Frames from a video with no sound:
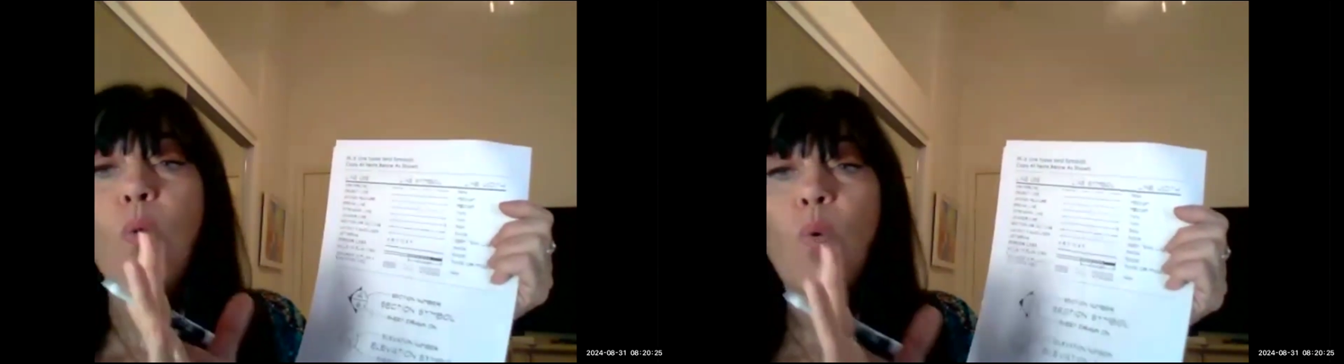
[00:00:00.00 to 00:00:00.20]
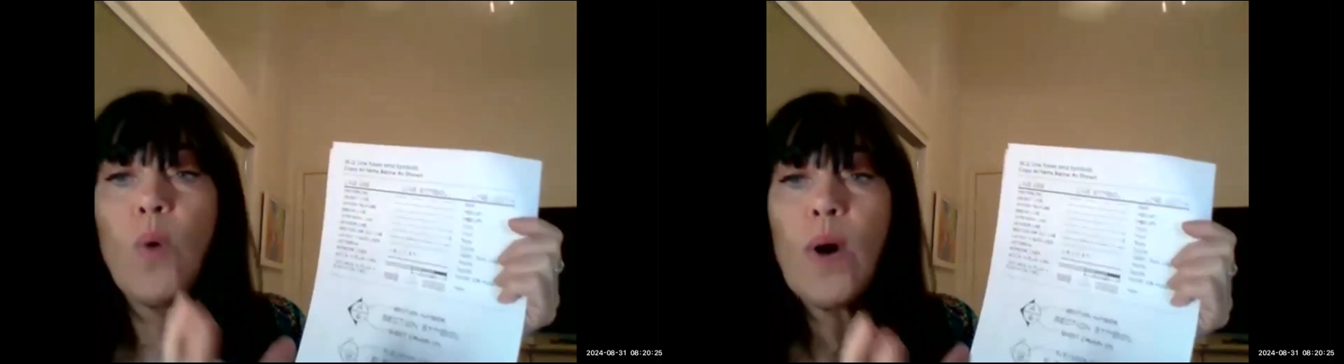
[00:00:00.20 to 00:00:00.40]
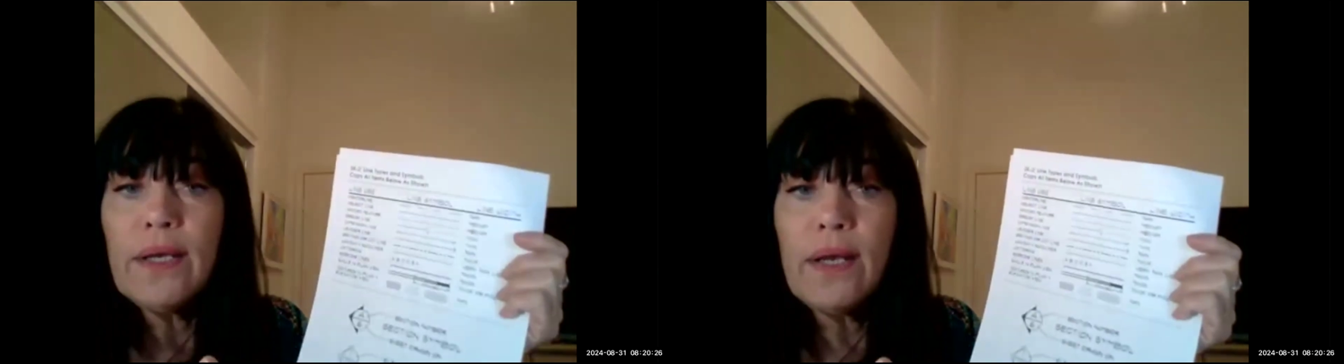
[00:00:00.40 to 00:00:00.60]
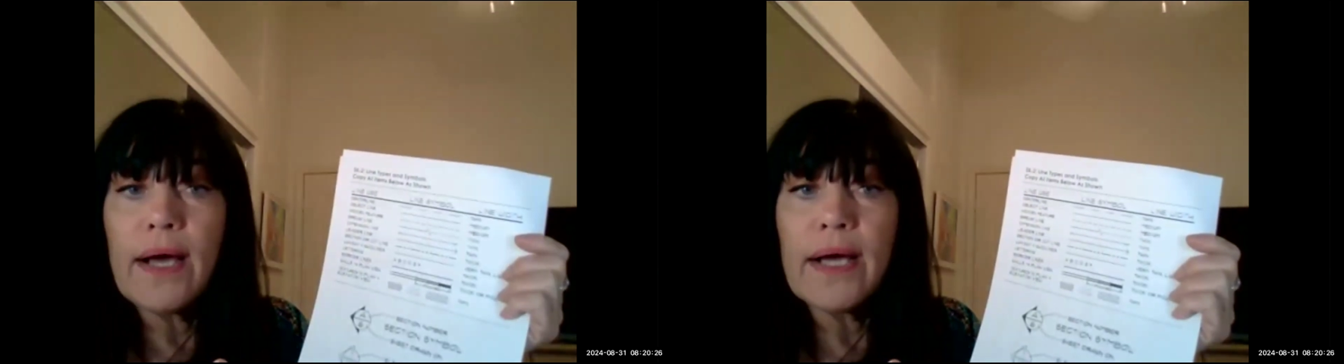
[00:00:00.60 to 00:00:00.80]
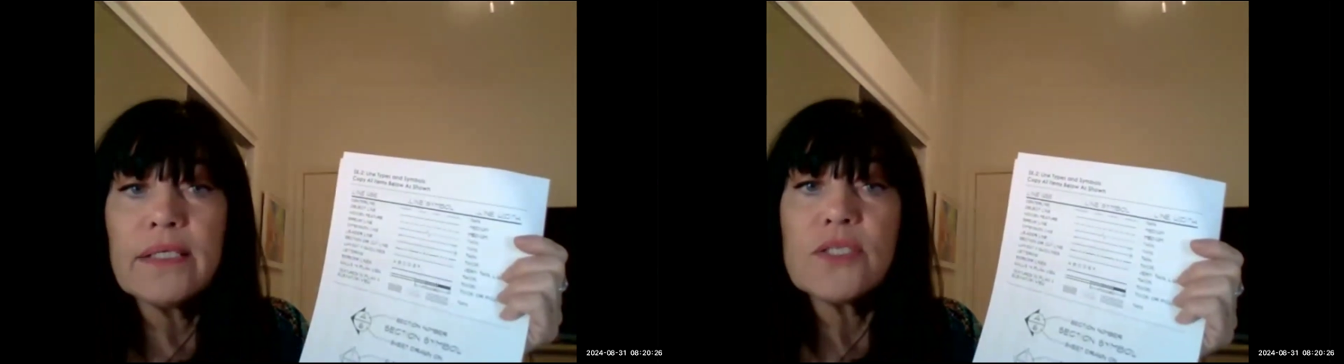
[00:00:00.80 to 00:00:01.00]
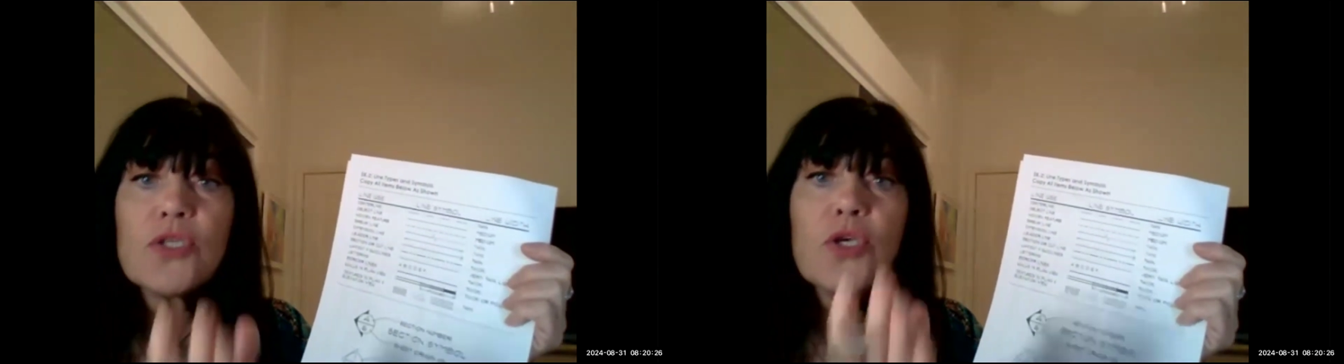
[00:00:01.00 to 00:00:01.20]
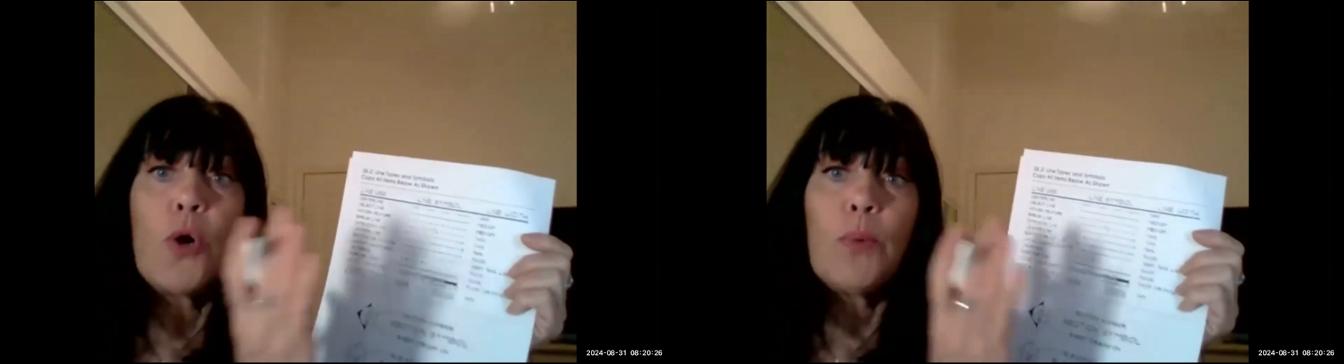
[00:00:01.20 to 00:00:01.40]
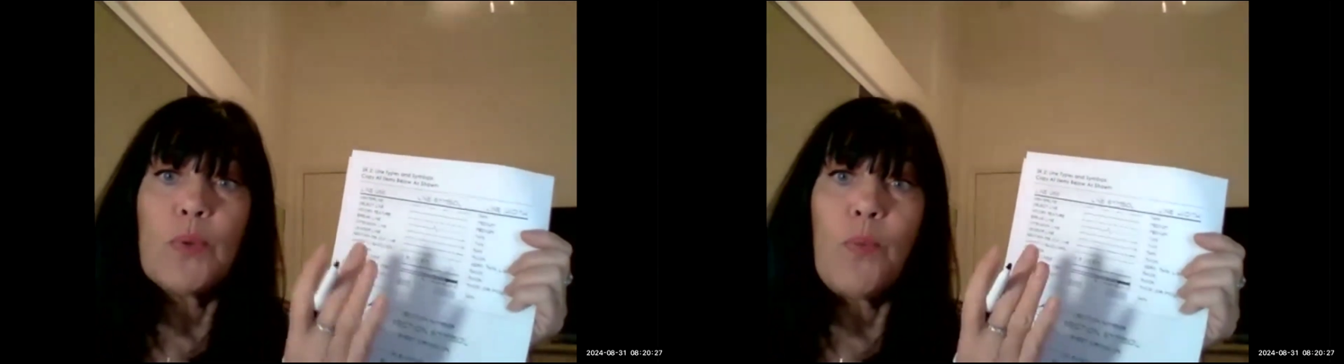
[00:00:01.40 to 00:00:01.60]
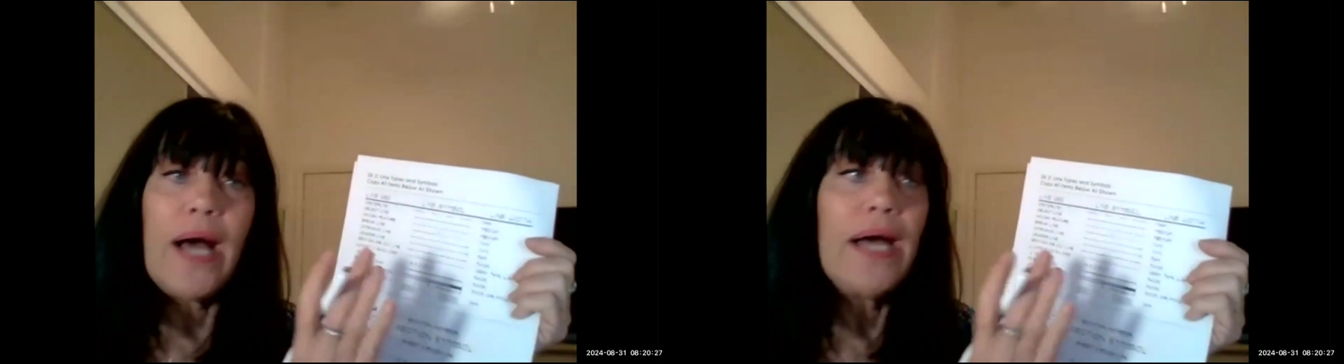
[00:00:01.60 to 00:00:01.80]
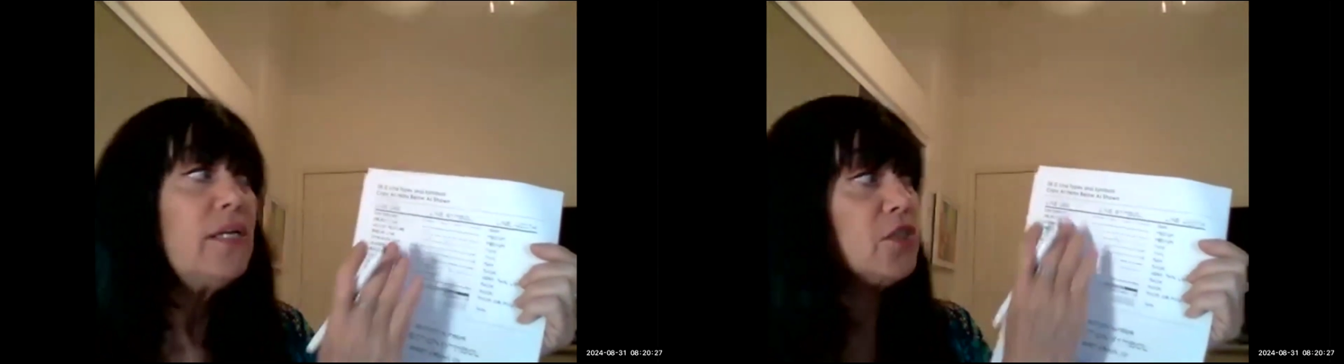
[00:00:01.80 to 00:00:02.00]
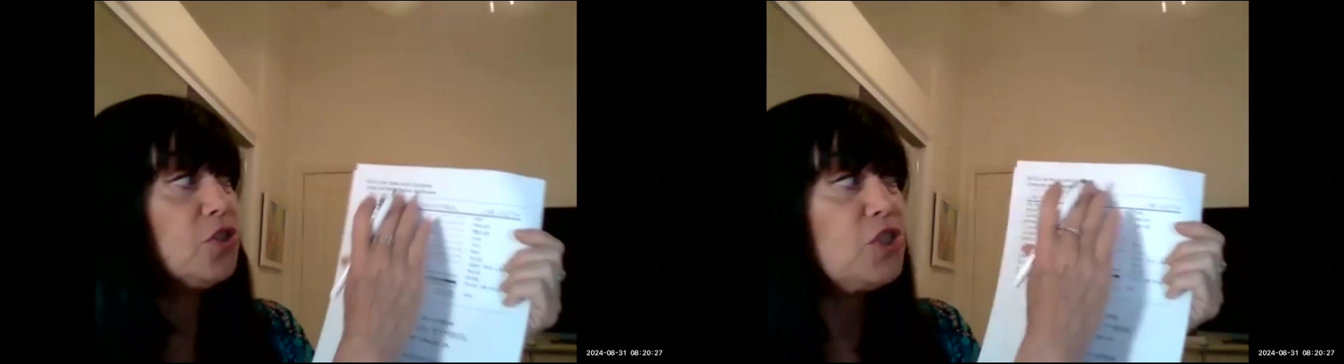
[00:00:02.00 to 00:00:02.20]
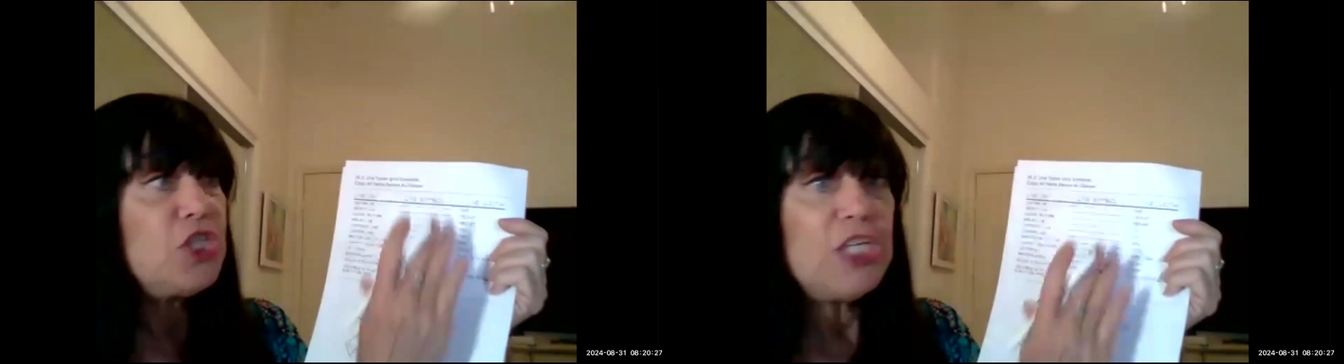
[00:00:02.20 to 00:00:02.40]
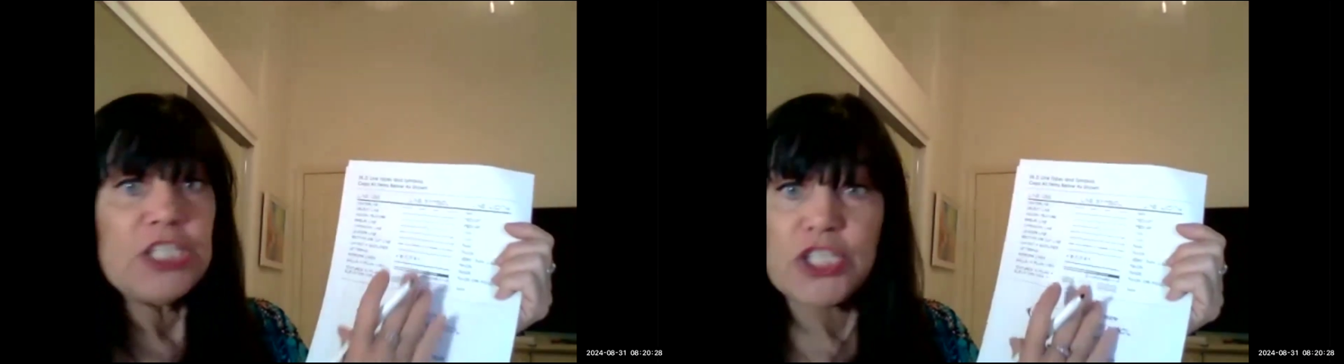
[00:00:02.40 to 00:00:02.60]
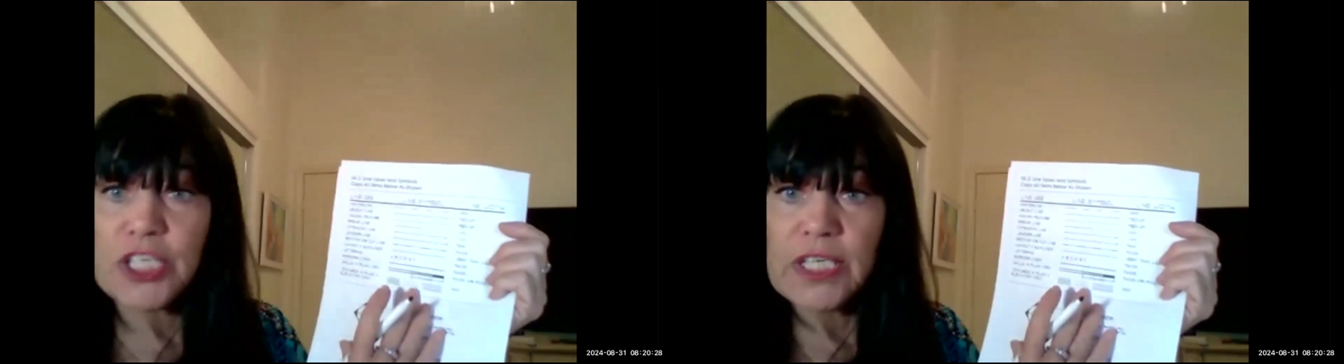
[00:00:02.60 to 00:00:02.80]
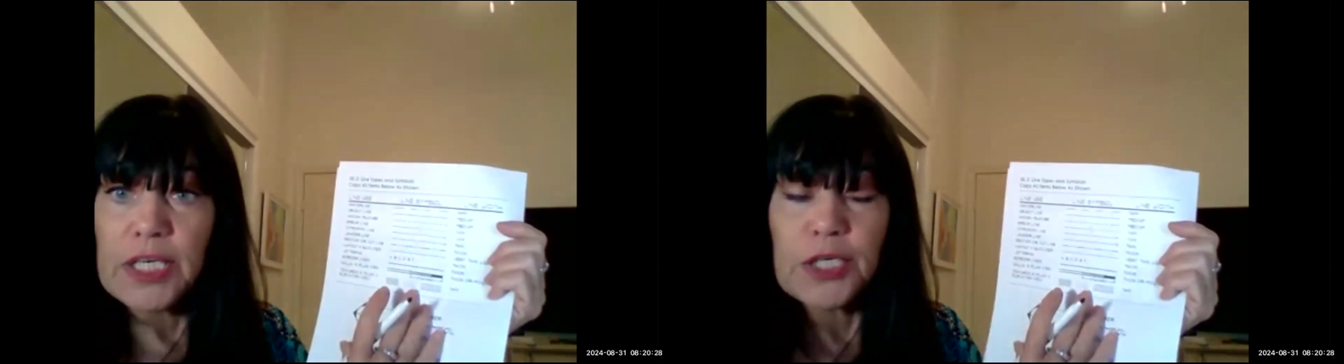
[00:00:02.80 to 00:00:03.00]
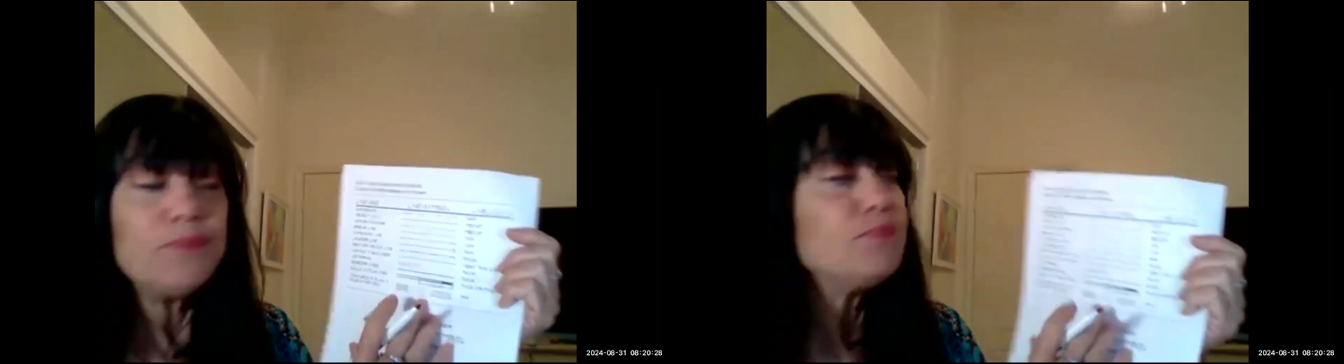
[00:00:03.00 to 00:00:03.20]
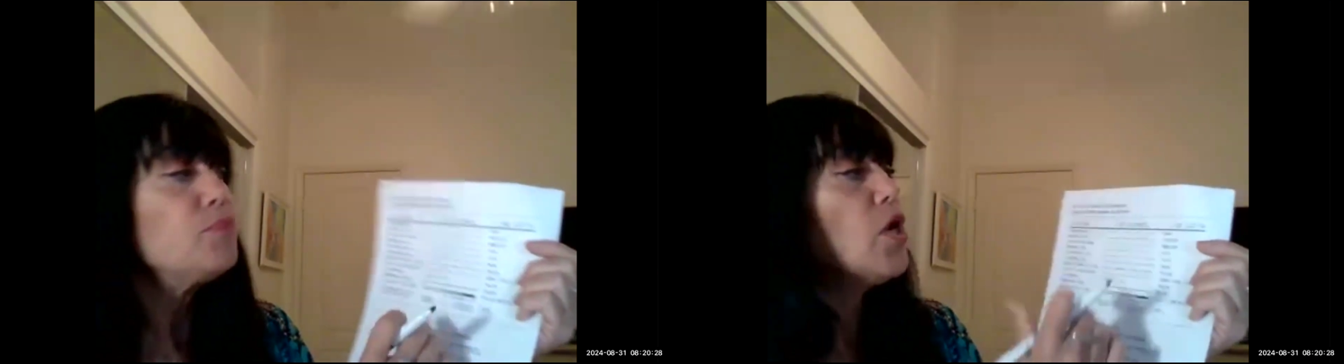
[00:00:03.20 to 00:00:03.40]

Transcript: what lines go with what, it's your cheat sheet here.